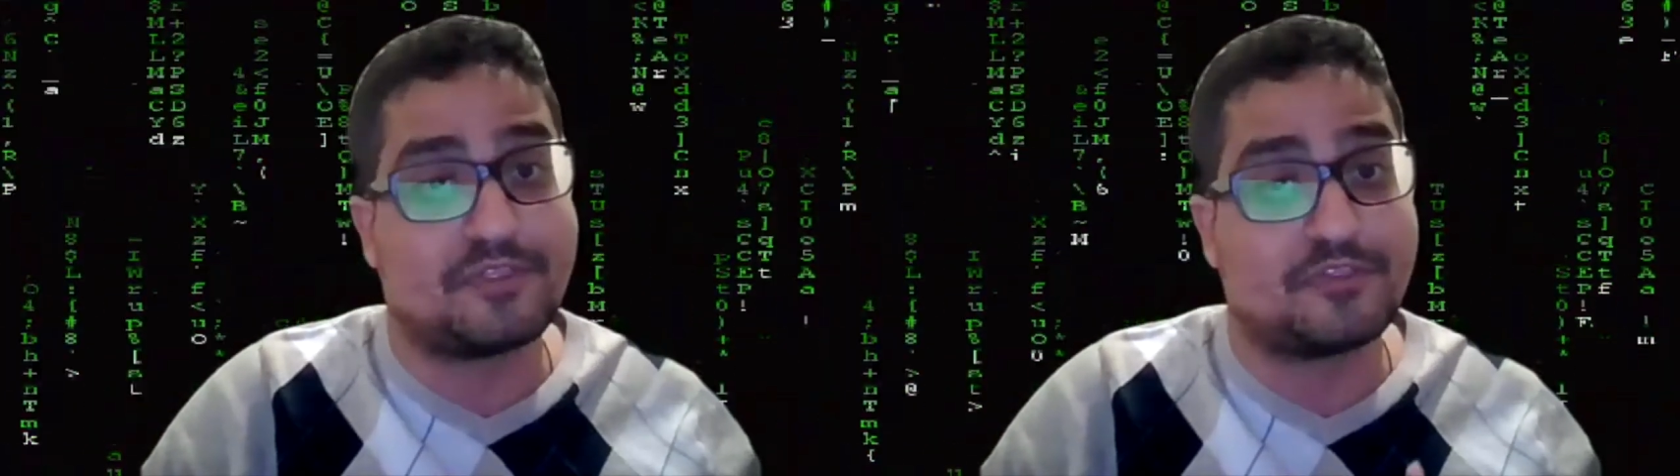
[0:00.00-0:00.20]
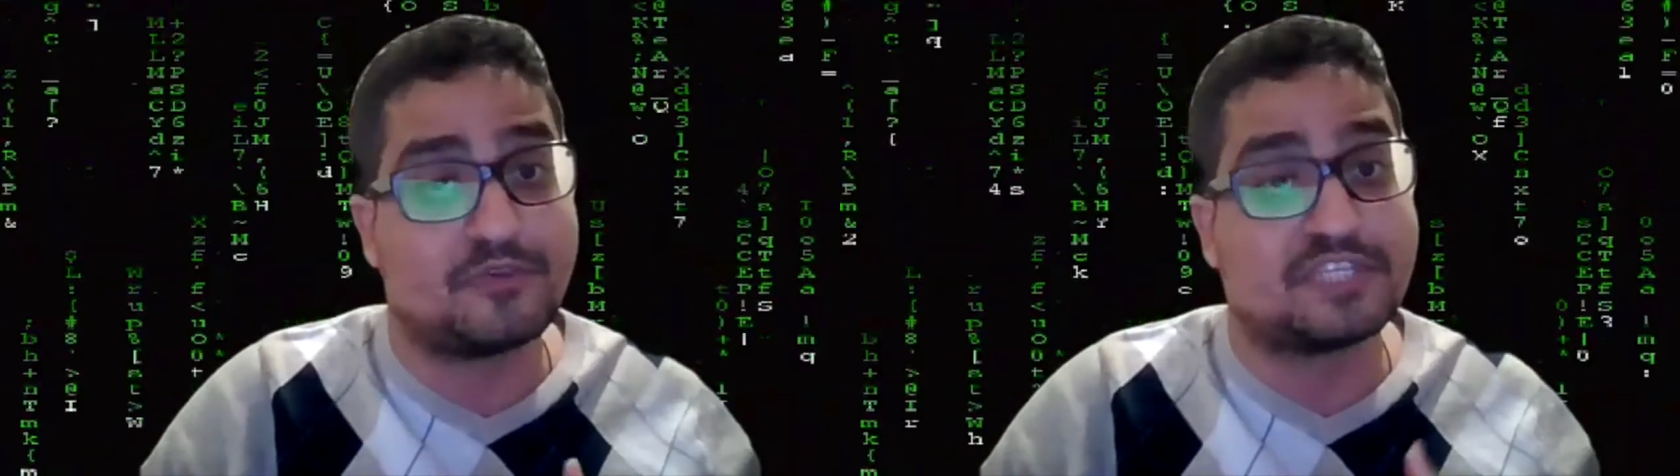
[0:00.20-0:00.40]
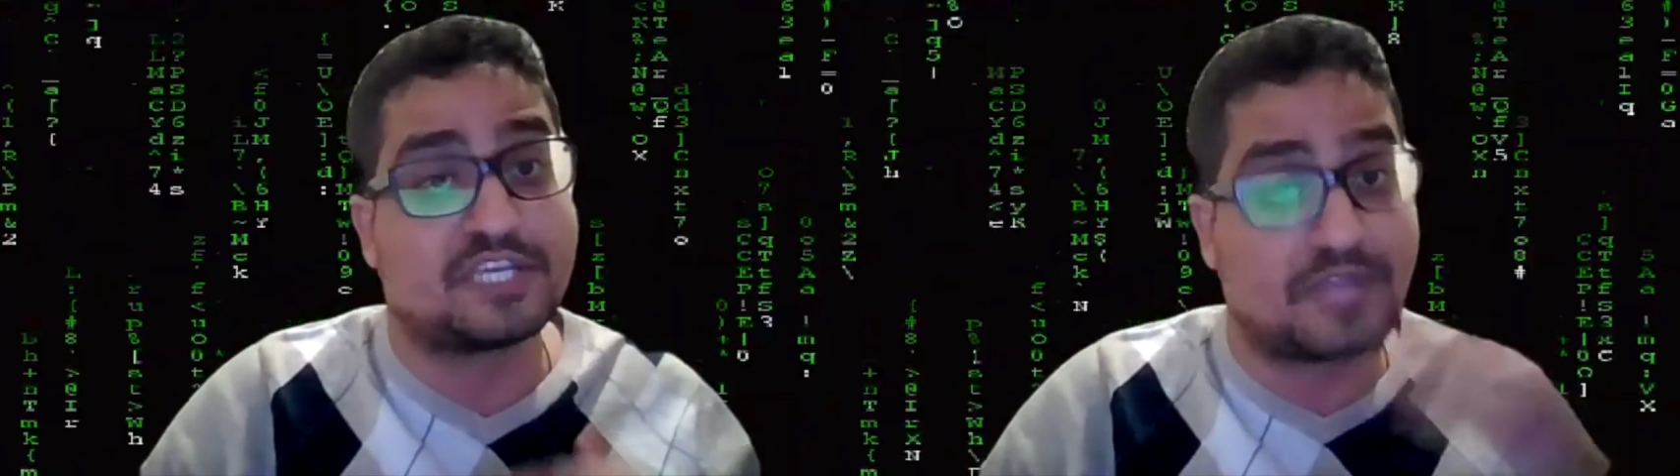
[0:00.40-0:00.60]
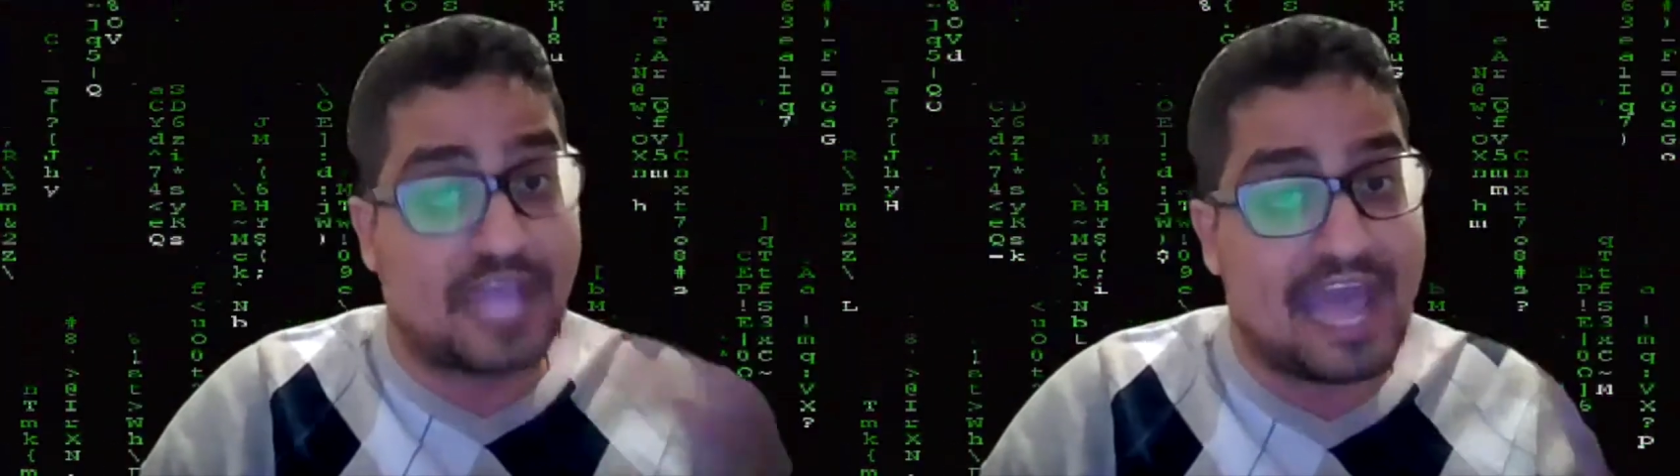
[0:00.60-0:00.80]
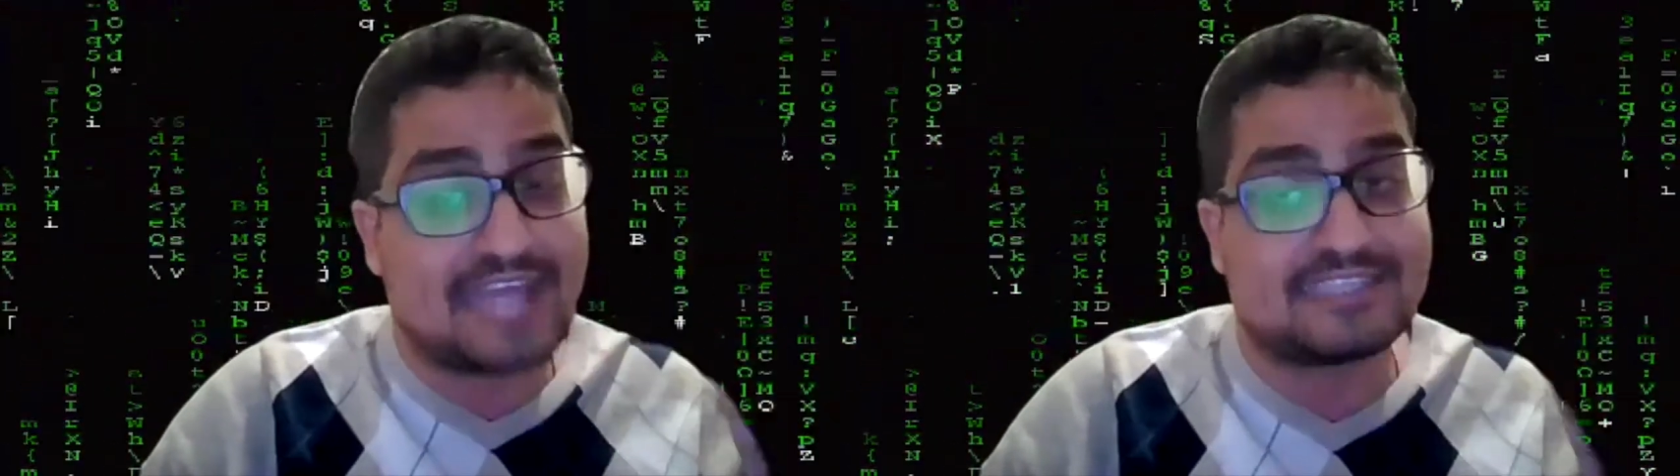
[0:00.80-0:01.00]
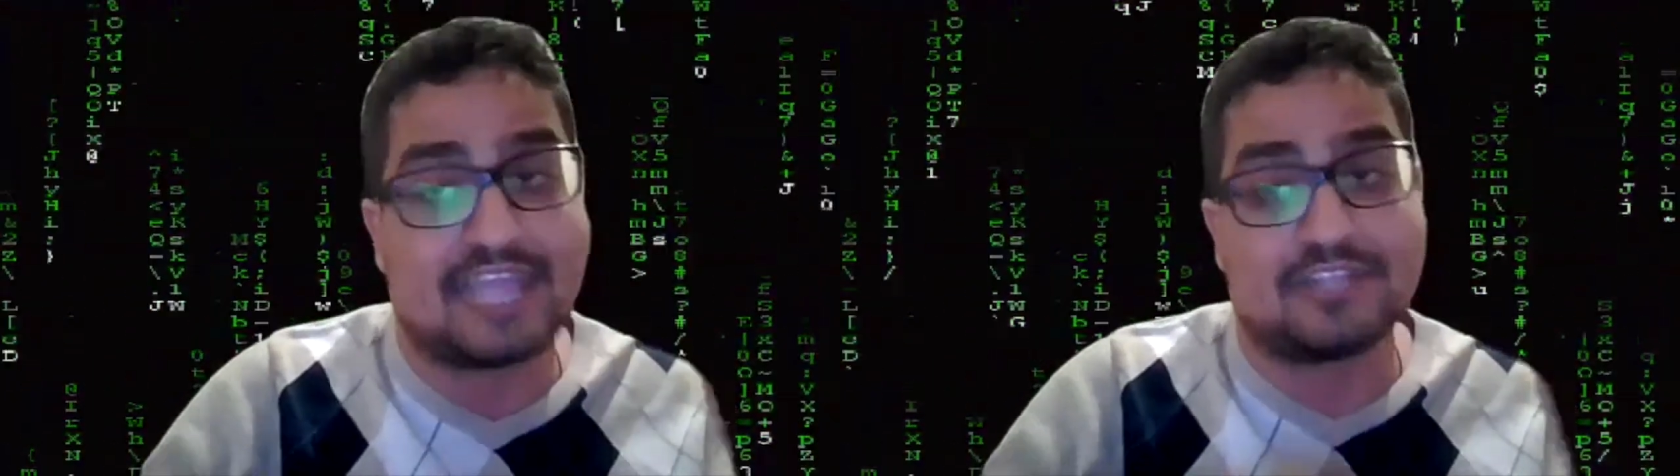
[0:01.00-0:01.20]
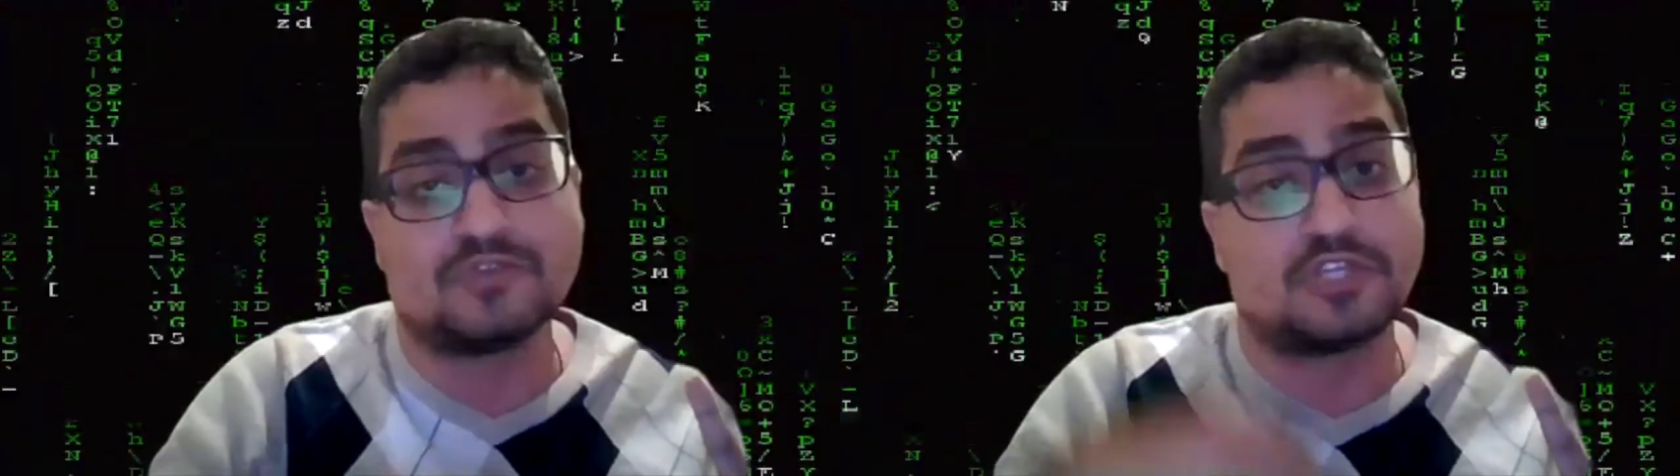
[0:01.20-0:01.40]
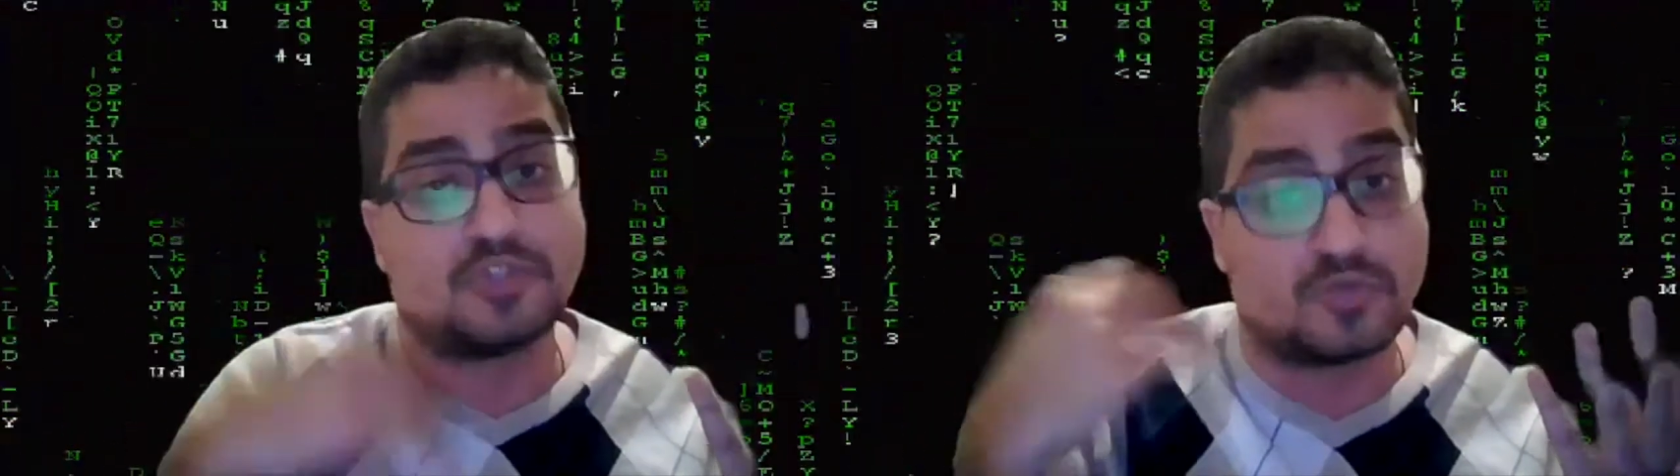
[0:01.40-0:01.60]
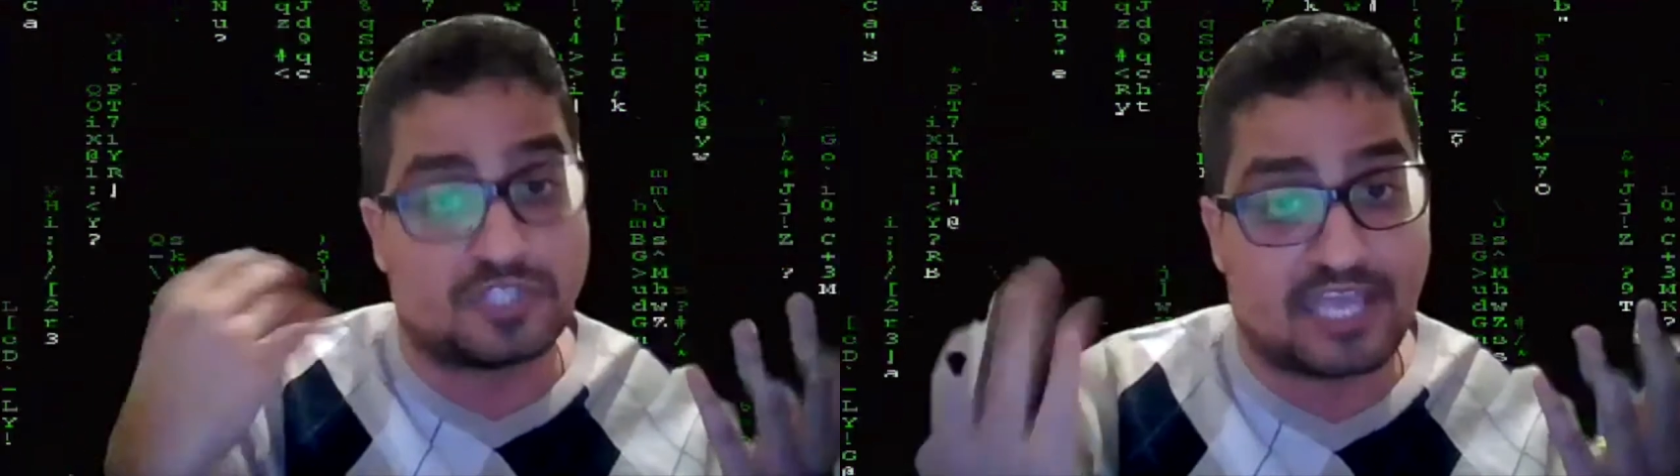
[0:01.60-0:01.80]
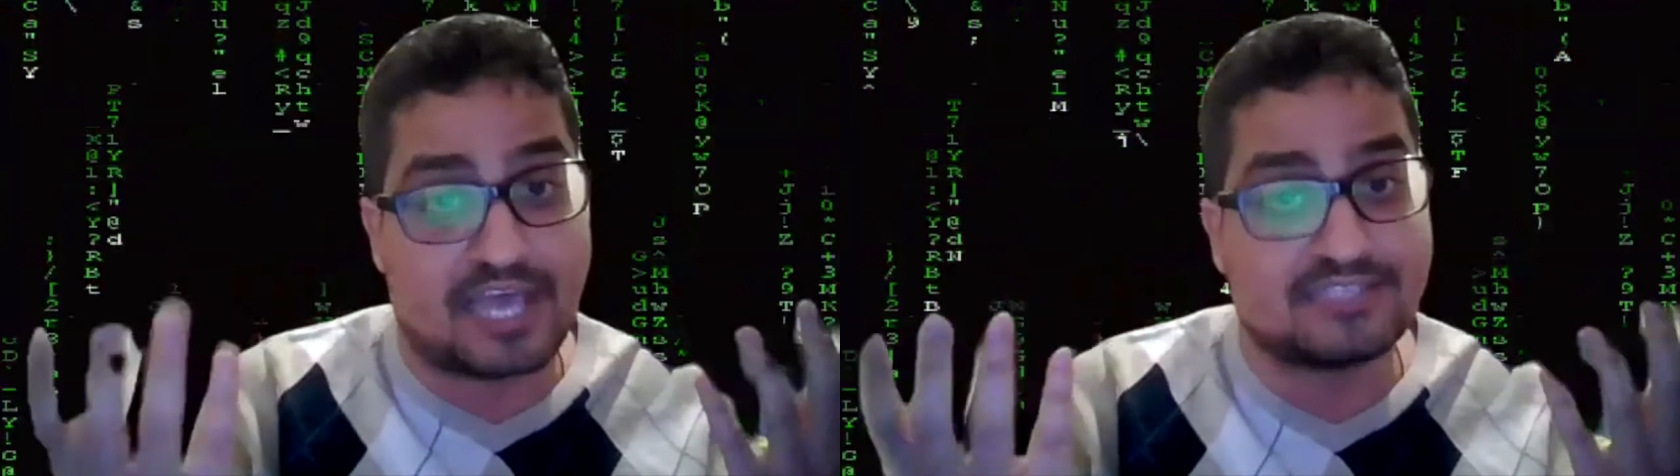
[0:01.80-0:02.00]
using React and using
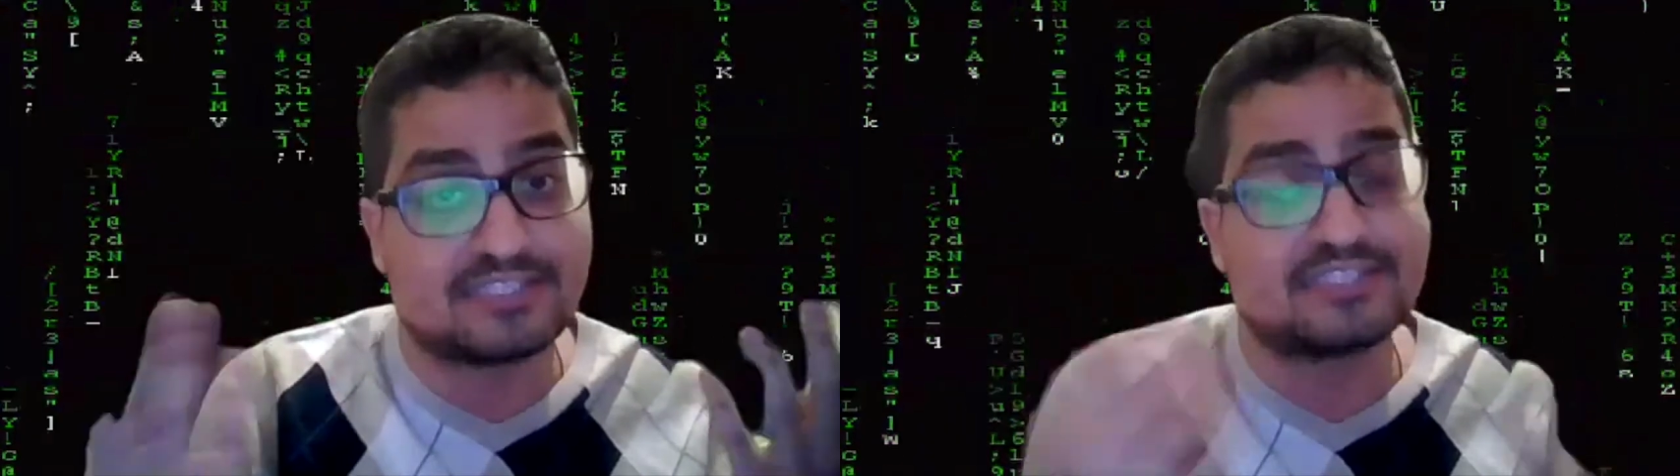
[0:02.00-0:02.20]
Node.js.